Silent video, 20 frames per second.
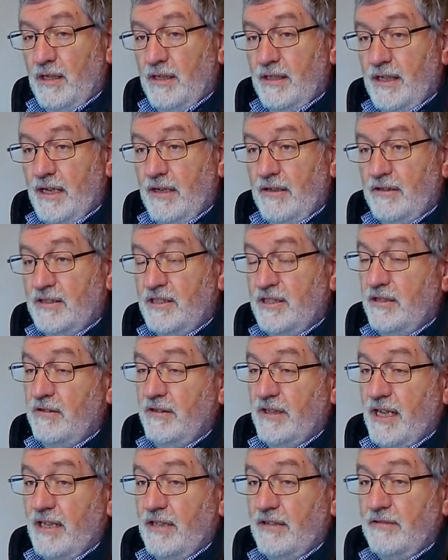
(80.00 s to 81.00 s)
Now until
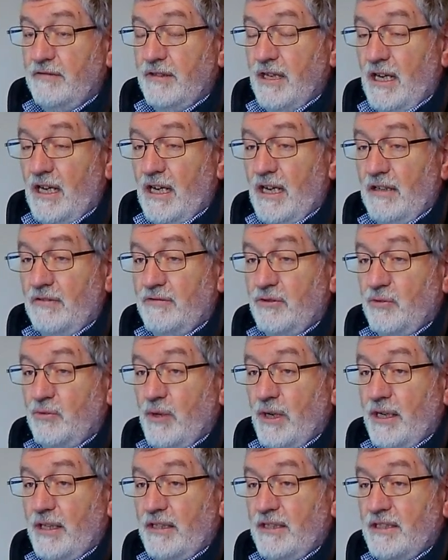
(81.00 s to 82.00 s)
then I have to
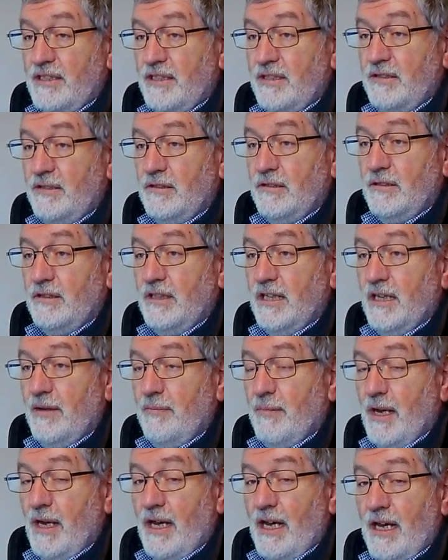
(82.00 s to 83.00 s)
wait until
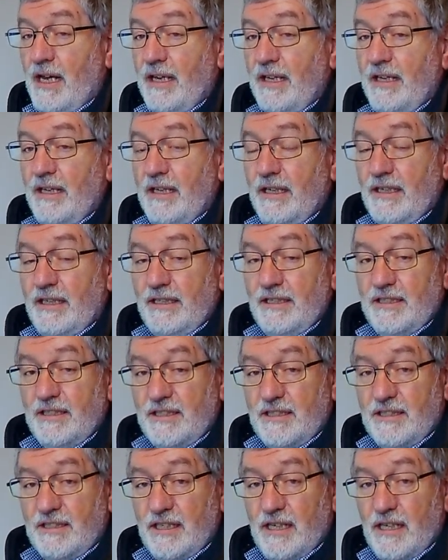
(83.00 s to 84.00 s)
my eye
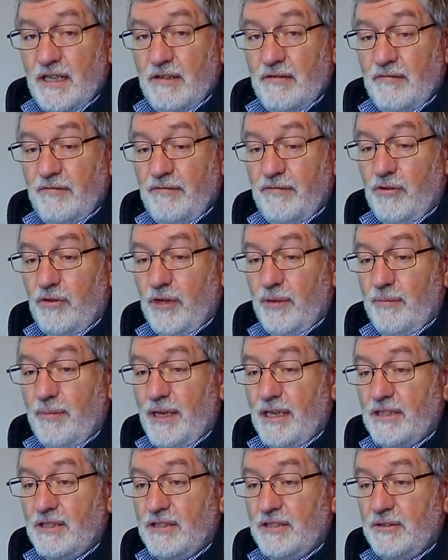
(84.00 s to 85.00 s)
is fully
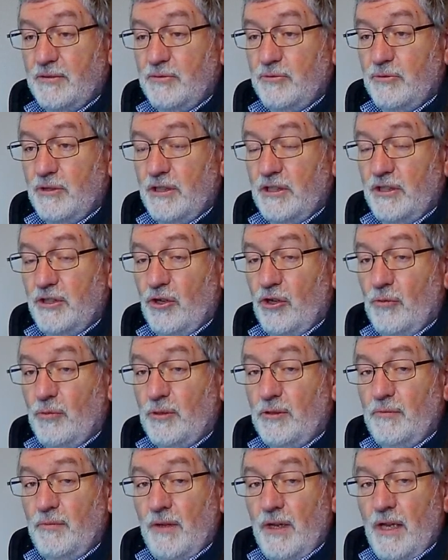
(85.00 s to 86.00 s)
back to
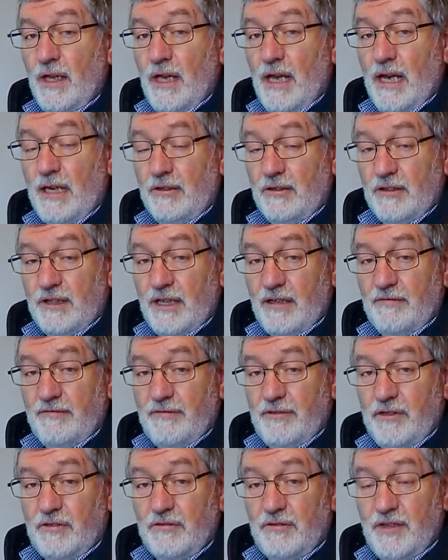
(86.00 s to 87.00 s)
normal, and on that
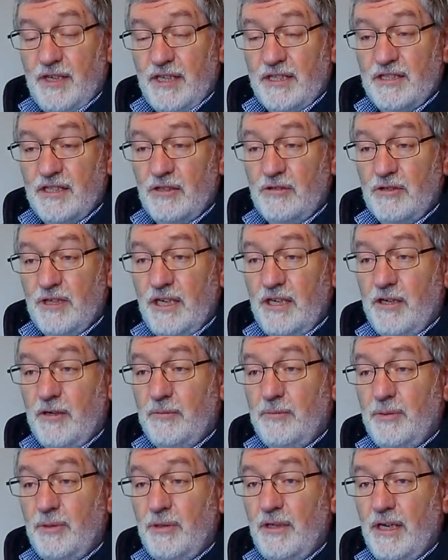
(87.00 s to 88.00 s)
front things are looking
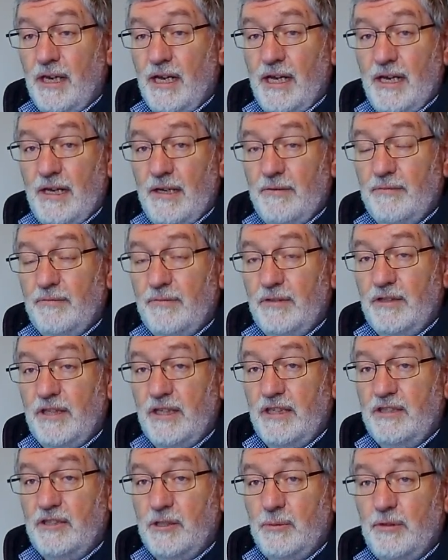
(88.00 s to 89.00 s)
up.
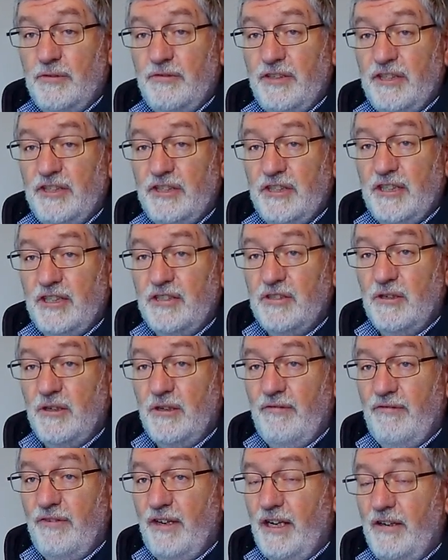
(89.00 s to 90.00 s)
The double vision is only
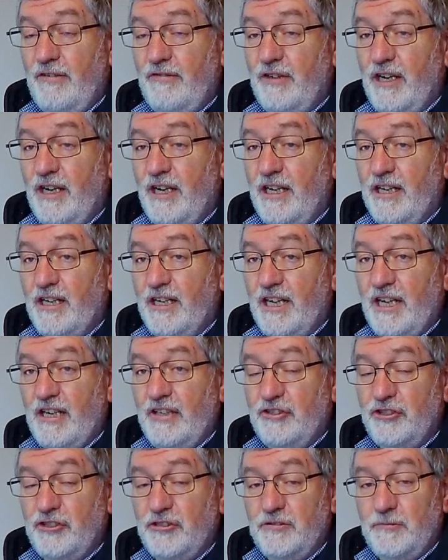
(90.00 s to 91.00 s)
very
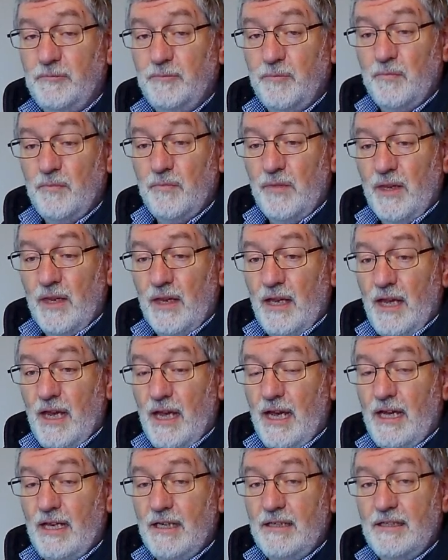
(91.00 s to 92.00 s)
occasional,
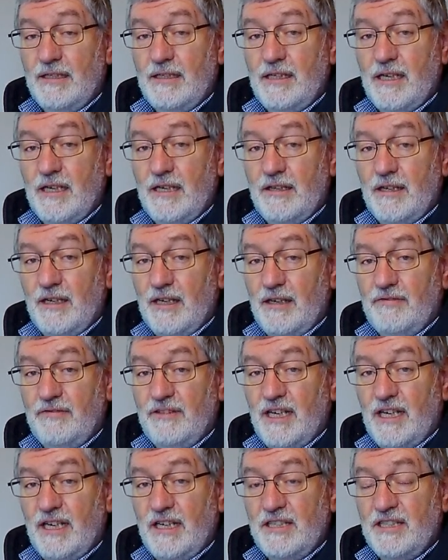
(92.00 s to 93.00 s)
and the
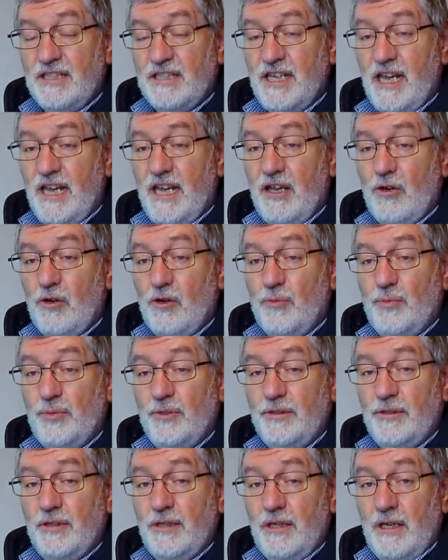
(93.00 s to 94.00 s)
left eye is staying
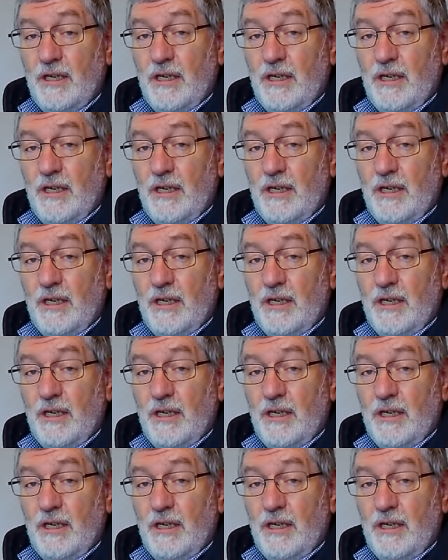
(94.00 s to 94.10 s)
open